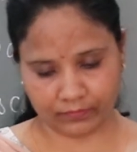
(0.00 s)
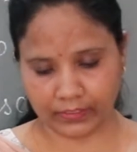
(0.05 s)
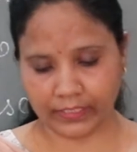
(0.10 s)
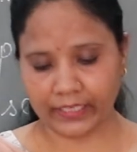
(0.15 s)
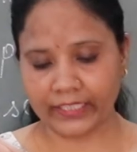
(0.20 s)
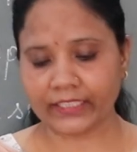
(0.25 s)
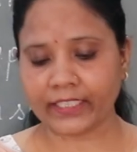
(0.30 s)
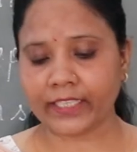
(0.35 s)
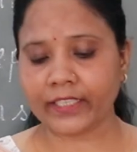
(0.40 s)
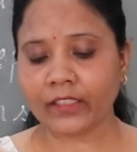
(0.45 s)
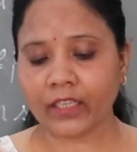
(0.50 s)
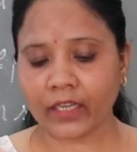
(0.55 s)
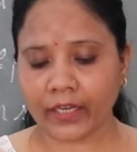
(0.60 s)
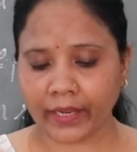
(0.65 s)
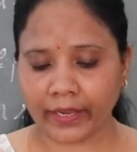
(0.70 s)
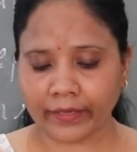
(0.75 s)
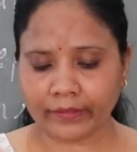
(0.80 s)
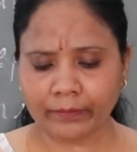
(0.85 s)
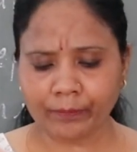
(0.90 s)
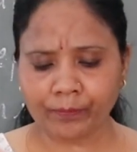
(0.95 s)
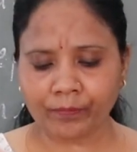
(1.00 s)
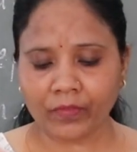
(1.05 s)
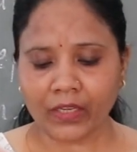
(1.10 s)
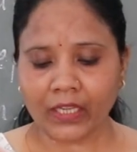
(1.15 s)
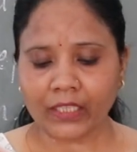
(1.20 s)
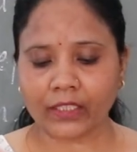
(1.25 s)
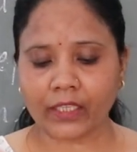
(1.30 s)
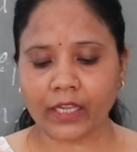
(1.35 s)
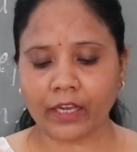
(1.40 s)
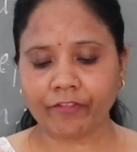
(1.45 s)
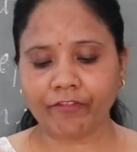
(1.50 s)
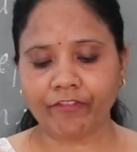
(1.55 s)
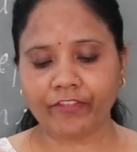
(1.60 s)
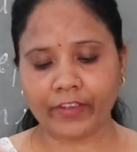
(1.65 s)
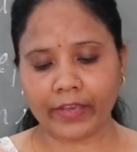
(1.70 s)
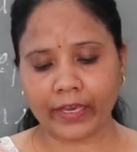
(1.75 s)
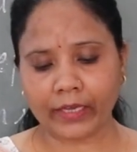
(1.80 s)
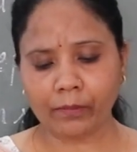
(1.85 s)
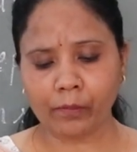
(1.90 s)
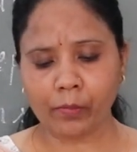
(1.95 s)
Listen again. The
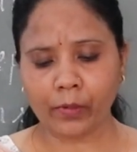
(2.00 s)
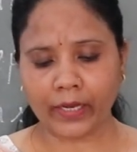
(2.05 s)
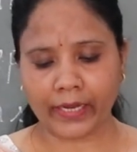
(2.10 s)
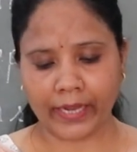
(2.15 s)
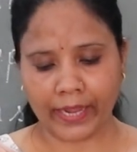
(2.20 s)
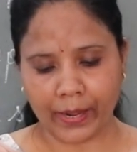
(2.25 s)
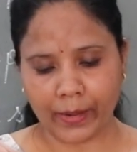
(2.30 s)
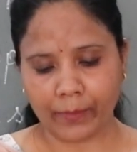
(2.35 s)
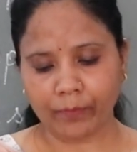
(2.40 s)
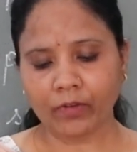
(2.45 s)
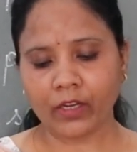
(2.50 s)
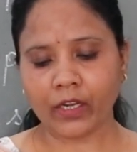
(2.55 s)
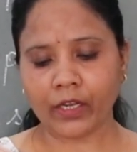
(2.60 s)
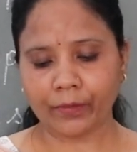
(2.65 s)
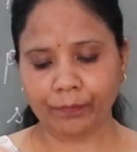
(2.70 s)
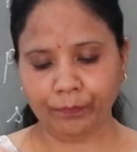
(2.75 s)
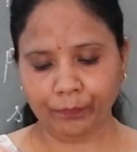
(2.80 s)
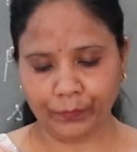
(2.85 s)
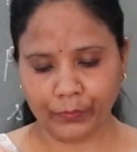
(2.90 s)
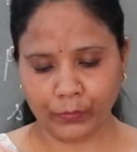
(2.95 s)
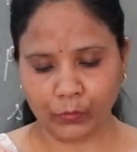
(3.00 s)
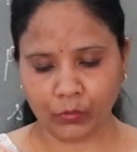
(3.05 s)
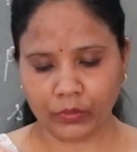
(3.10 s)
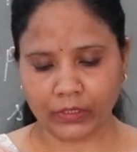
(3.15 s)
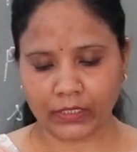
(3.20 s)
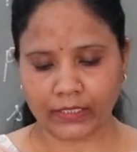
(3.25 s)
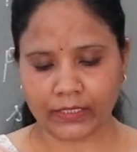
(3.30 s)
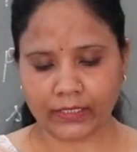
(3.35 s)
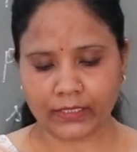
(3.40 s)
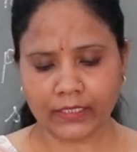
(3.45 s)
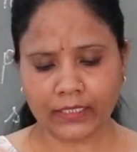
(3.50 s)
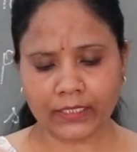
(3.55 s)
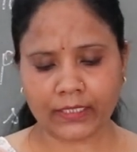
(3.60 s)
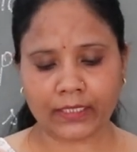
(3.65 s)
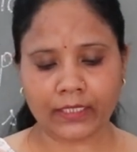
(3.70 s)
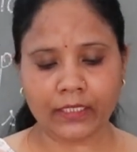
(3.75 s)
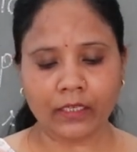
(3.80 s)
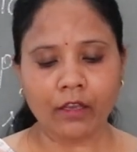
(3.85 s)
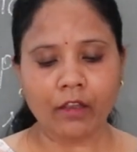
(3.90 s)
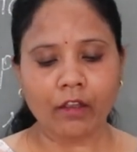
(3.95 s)
webcam computers
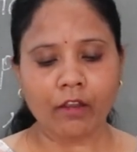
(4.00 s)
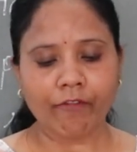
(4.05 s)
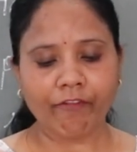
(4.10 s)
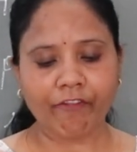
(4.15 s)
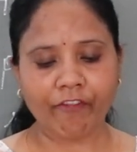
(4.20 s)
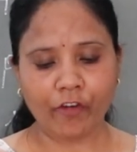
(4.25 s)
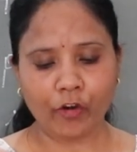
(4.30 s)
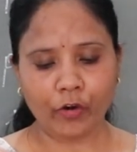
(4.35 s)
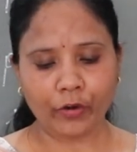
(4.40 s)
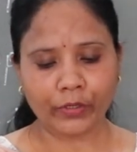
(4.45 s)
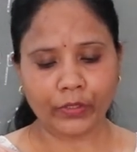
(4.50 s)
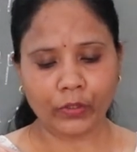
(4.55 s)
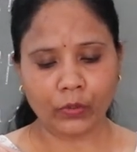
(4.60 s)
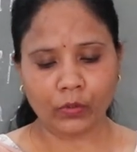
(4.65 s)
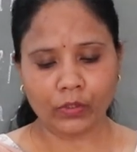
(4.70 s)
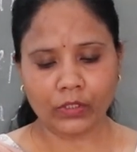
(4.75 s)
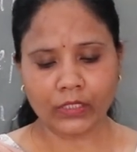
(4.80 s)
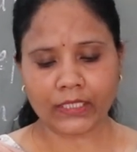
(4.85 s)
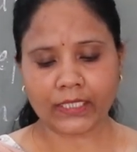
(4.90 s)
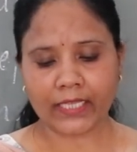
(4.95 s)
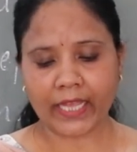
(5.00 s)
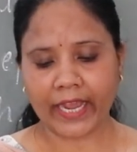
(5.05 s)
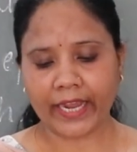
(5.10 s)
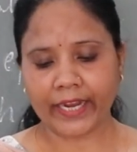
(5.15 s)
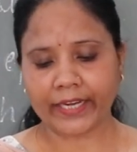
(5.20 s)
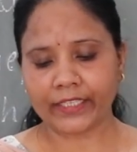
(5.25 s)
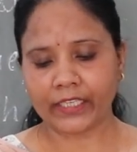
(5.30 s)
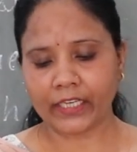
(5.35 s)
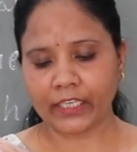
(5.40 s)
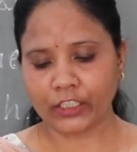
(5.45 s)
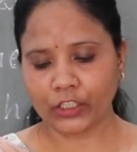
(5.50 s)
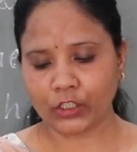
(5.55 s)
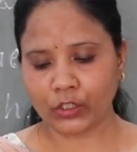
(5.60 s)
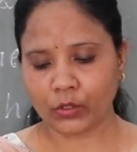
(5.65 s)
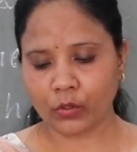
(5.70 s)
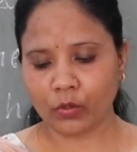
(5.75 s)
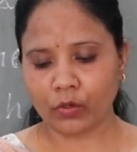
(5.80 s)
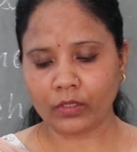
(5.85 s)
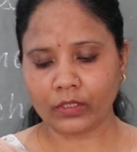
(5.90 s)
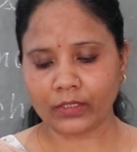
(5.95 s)
photos and
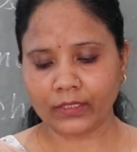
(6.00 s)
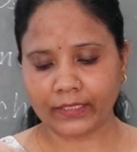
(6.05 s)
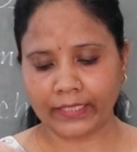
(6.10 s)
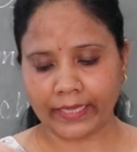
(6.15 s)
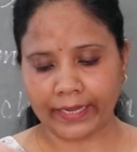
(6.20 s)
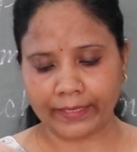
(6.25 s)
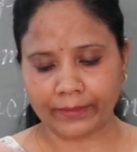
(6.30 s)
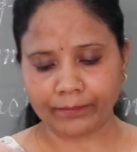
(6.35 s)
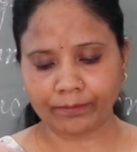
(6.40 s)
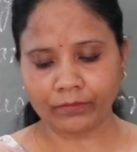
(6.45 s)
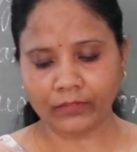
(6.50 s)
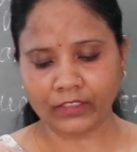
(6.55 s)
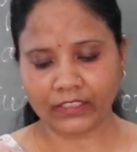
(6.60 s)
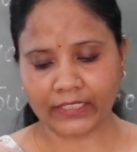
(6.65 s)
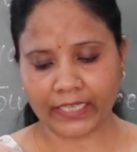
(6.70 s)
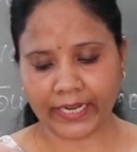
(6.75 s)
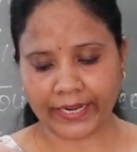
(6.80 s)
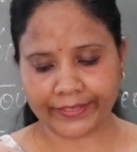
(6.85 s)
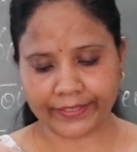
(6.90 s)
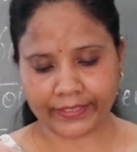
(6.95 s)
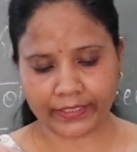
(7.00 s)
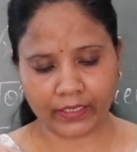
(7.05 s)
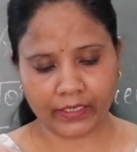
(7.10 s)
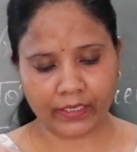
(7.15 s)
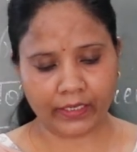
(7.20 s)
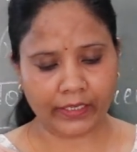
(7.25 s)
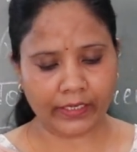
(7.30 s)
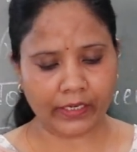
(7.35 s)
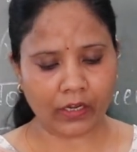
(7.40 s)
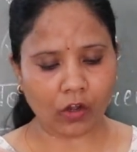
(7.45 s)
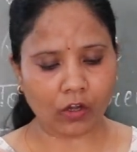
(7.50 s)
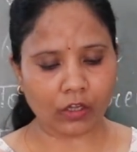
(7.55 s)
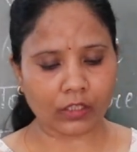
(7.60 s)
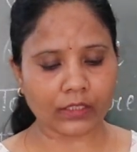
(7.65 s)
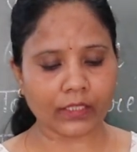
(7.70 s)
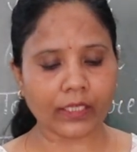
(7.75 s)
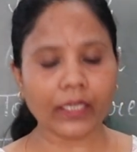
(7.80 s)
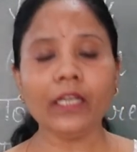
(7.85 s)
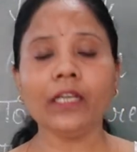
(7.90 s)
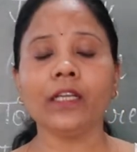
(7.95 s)
stores them directly on
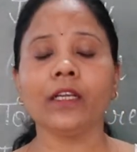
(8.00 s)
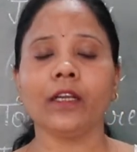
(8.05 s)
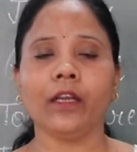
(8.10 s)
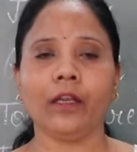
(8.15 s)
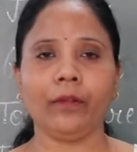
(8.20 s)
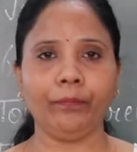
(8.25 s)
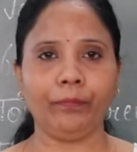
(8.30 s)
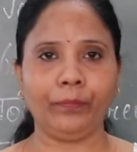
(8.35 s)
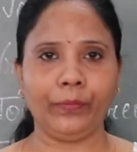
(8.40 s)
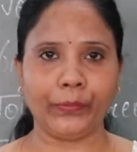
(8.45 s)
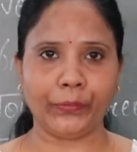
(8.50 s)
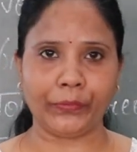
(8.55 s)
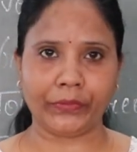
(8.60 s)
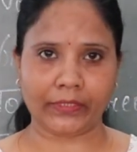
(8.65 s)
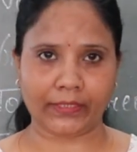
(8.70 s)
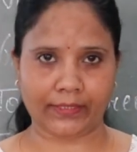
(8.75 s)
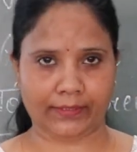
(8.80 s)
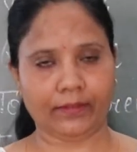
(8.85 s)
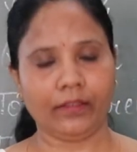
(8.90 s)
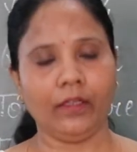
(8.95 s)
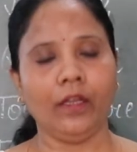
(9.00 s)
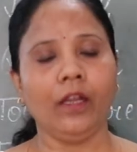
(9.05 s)
the computer.